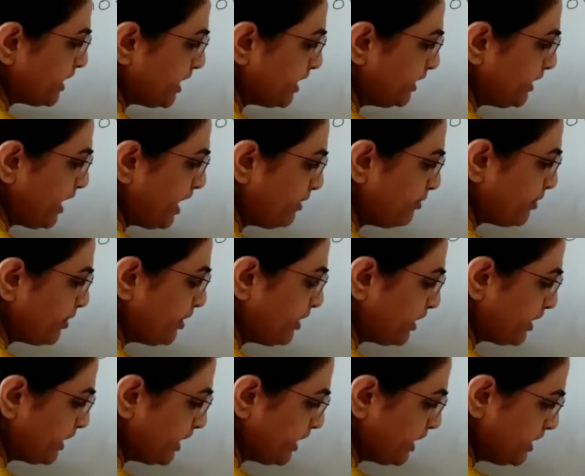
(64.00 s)
and that
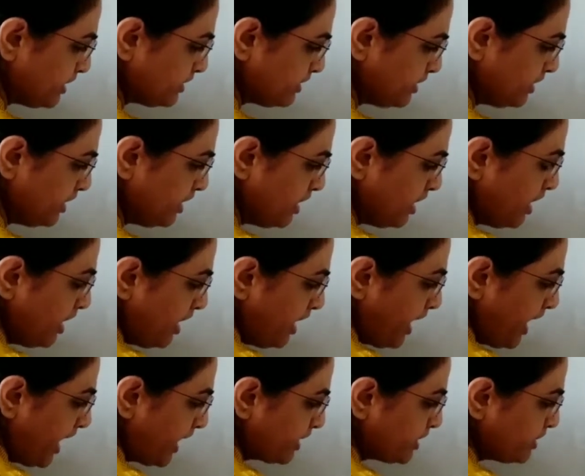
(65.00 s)
product it is the
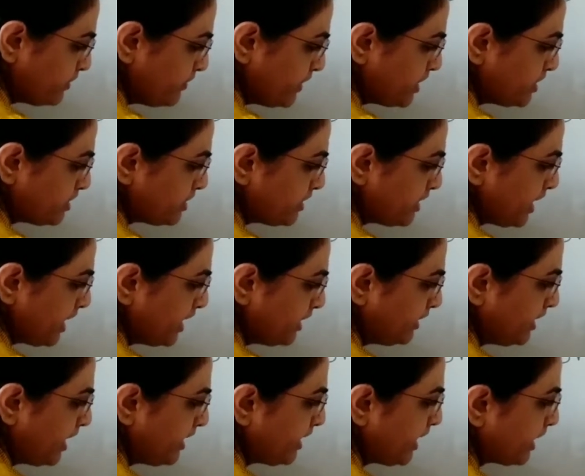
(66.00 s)
activator, and
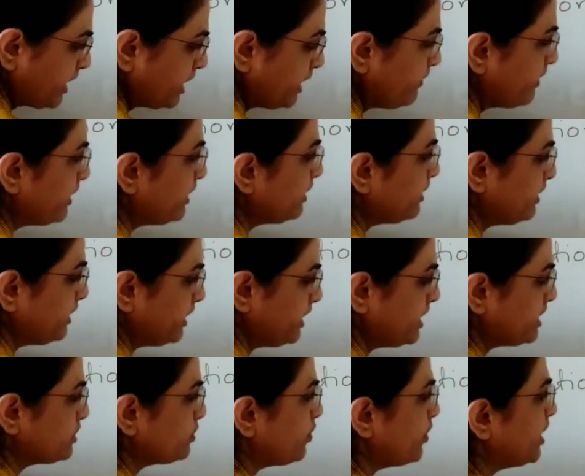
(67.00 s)
that activator it
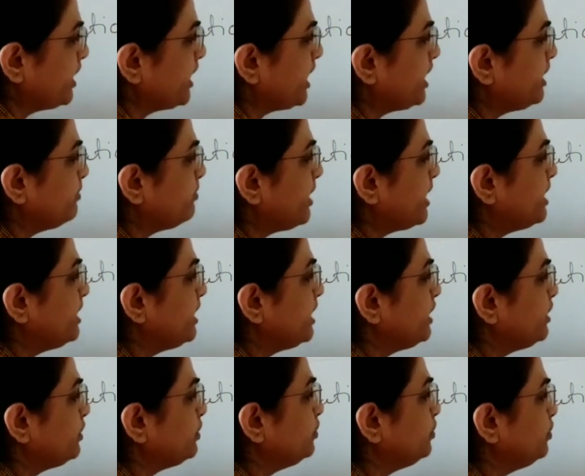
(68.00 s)
is going and
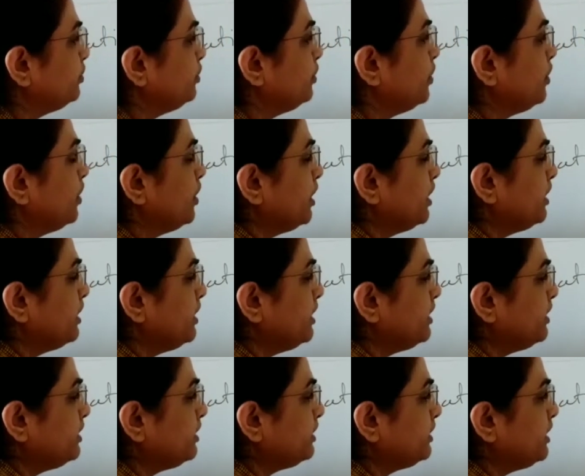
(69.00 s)
binding to
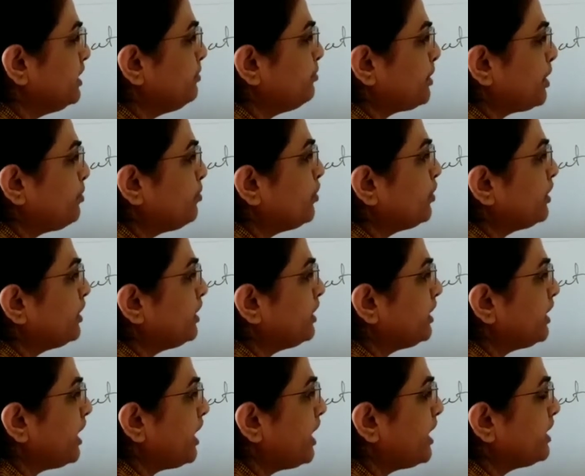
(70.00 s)
near the promoter
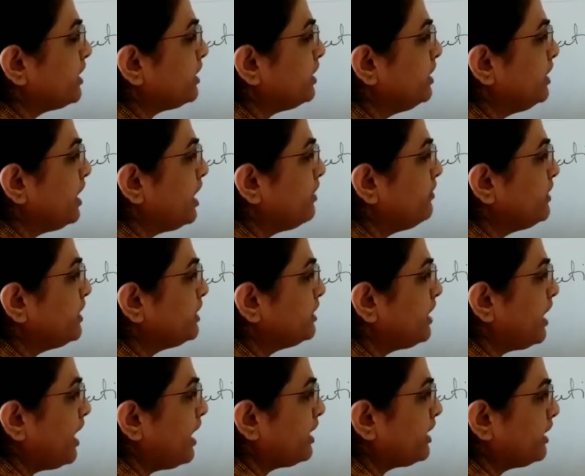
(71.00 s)
and allowing the
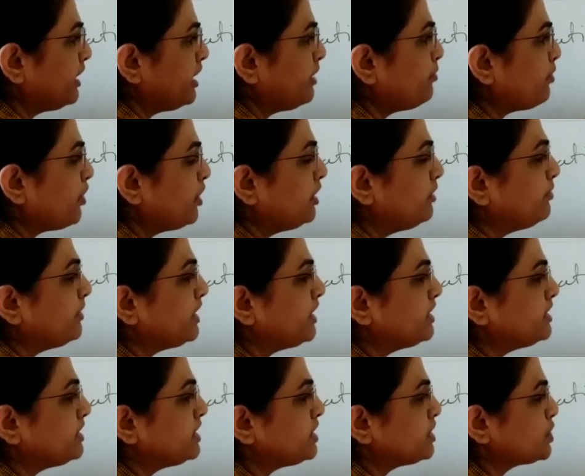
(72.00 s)
RNA
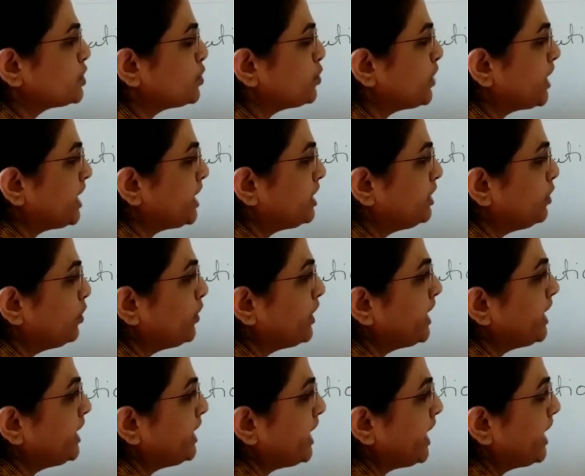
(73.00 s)
polymerases to get
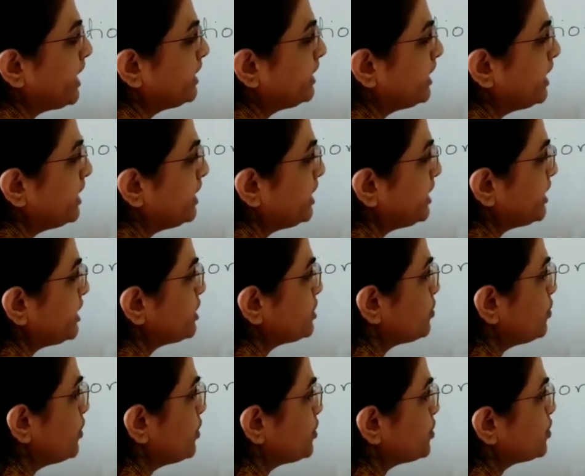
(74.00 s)
loaded, and then it is
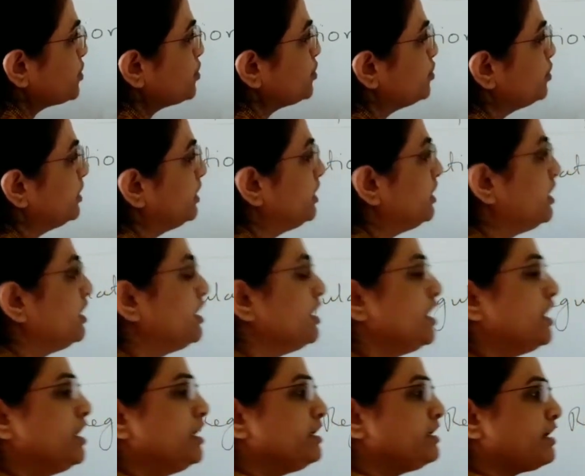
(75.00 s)
going to do the
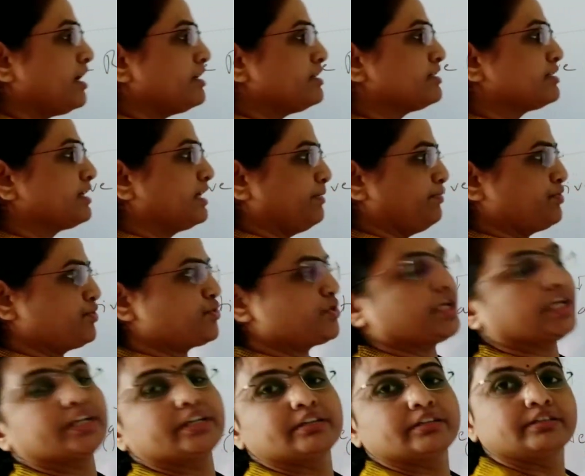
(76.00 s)

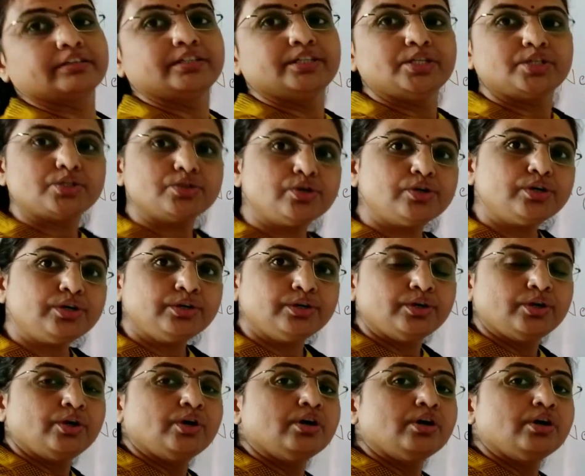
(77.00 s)
transcription. So